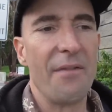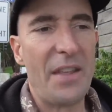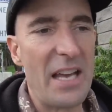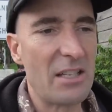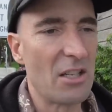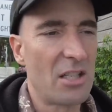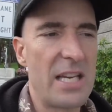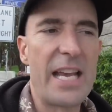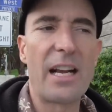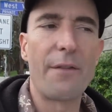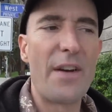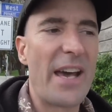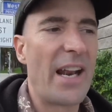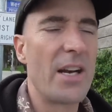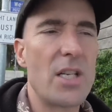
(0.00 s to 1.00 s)
they just take
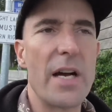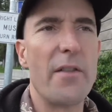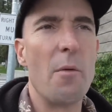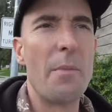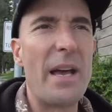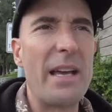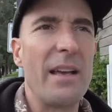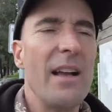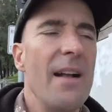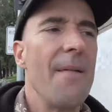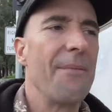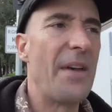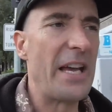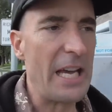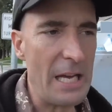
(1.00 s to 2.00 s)
advantage of them.
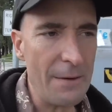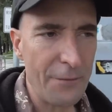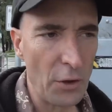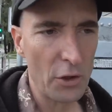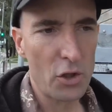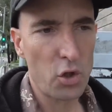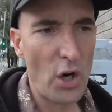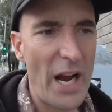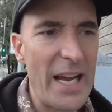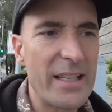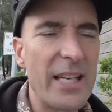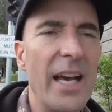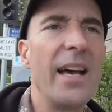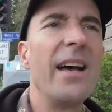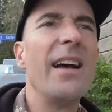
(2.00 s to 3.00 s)
They
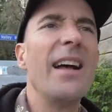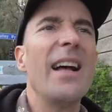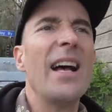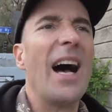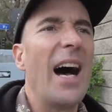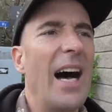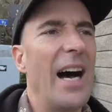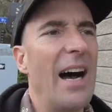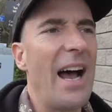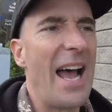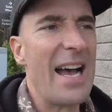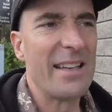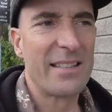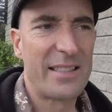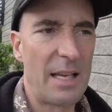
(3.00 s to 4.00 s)
infiltrate,
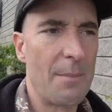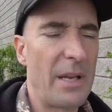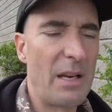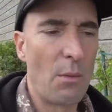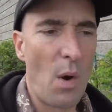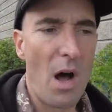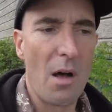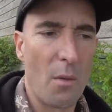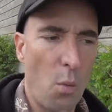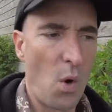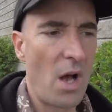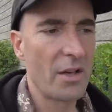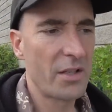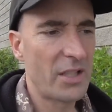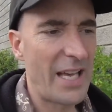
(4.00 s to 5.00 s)
as somebody
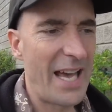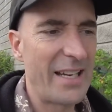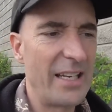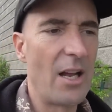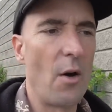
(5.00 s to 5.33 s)
well said.